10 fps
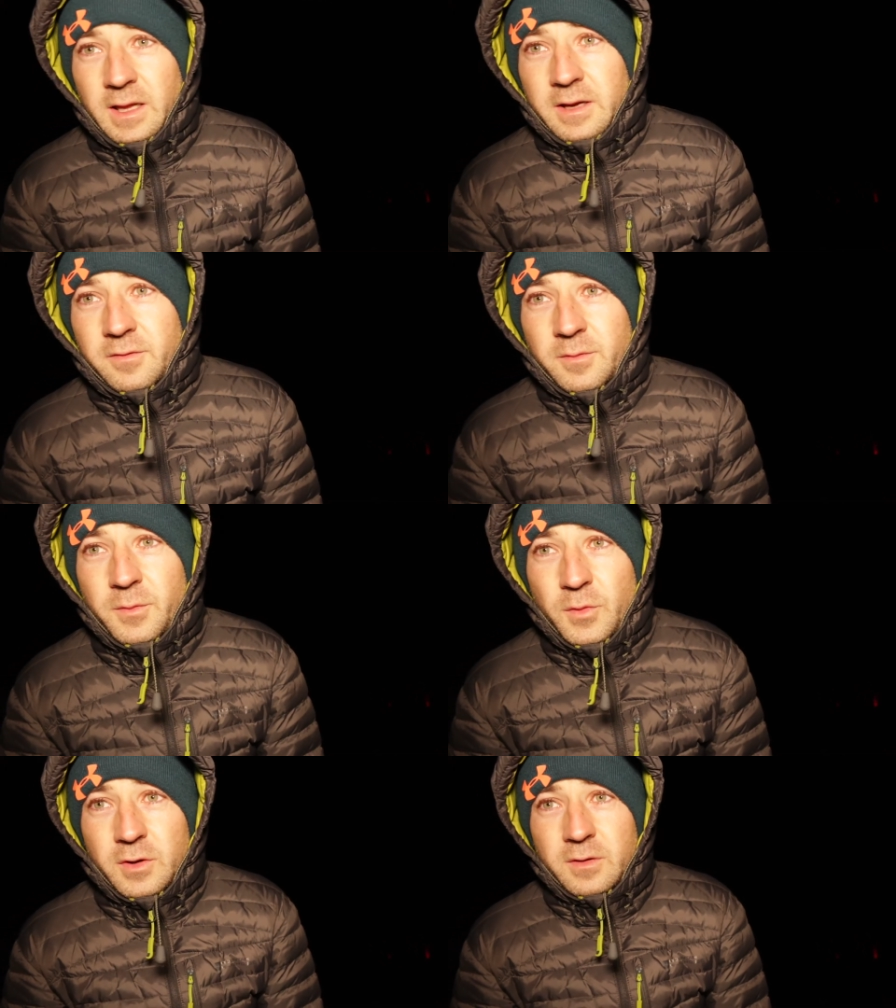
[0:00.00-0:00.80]
light from the
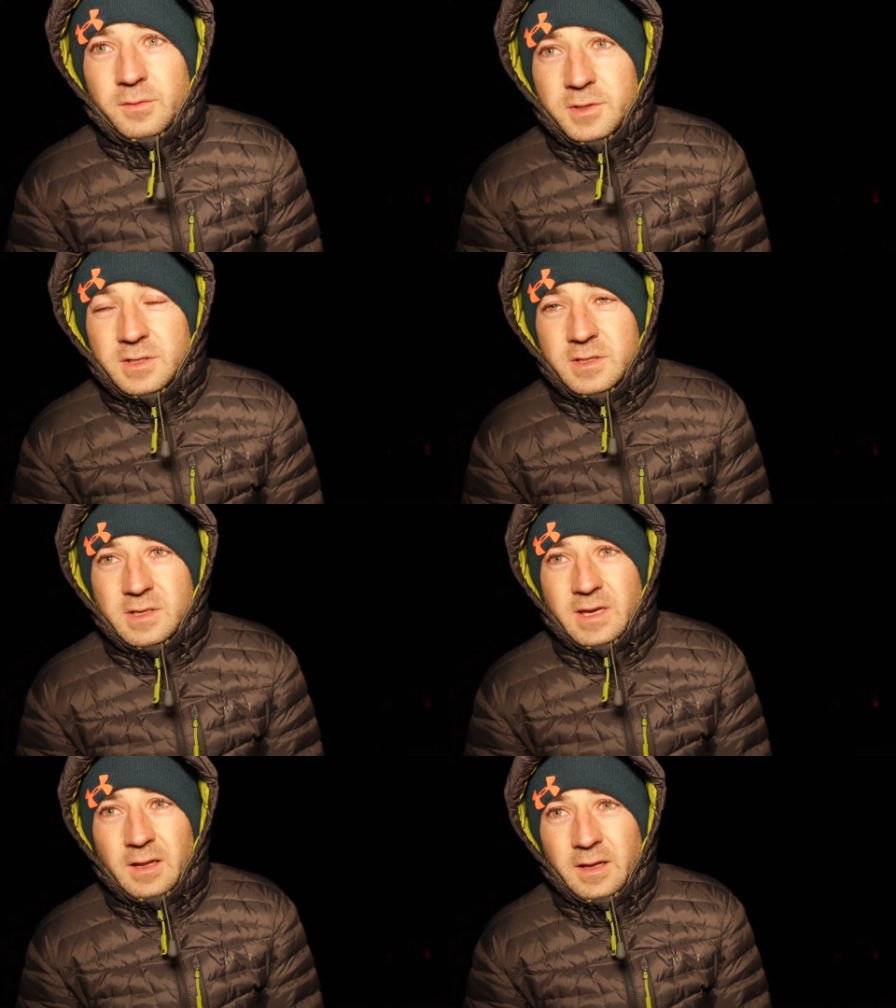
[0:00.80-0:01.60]
moon, which is
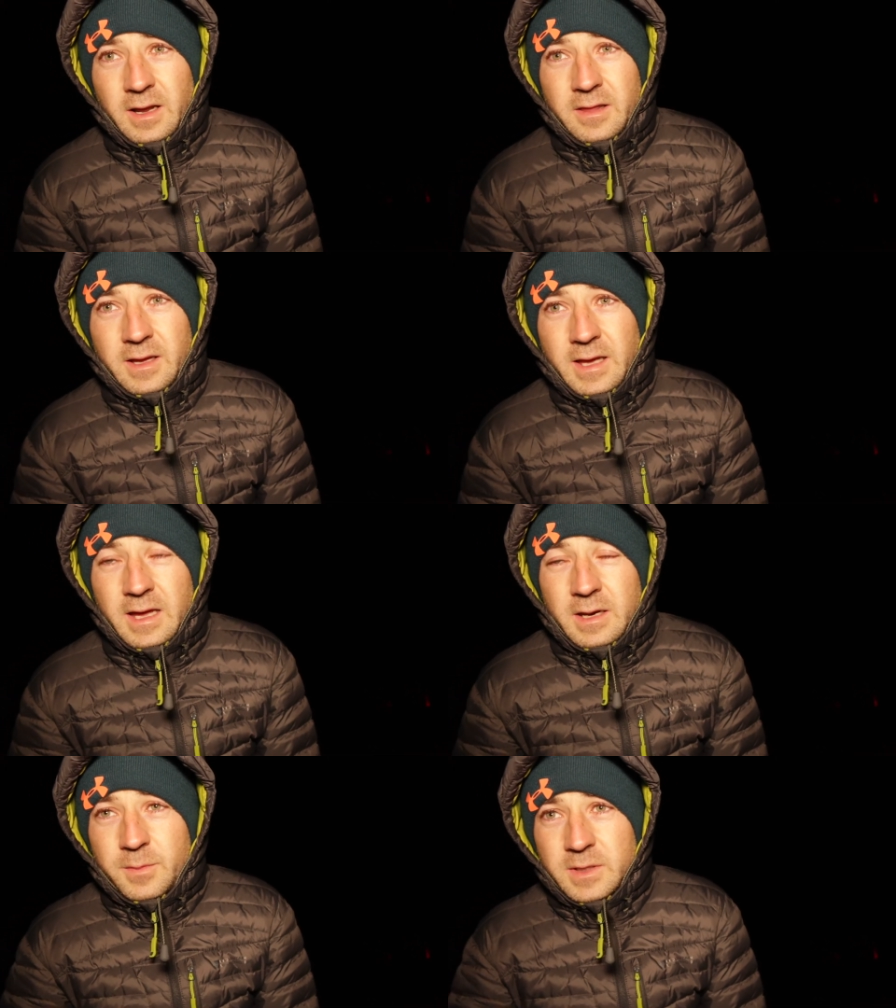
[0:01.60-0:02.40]
killing, I think,
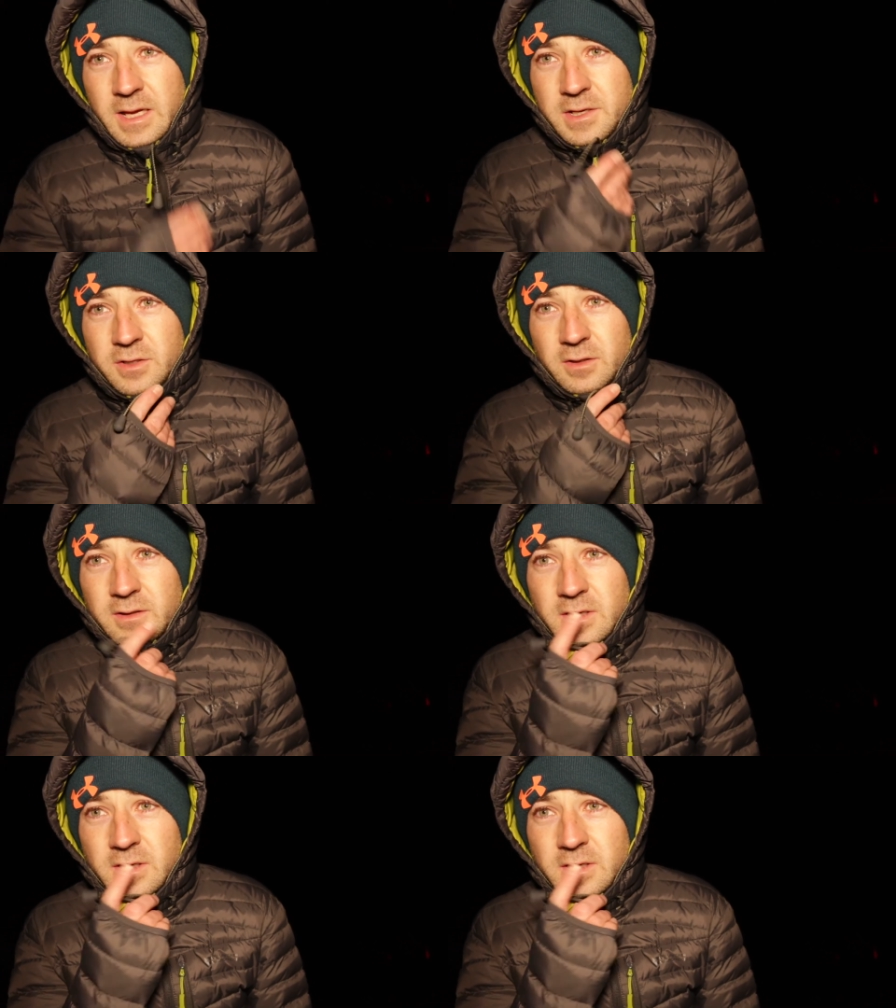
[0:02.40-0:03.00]
any potential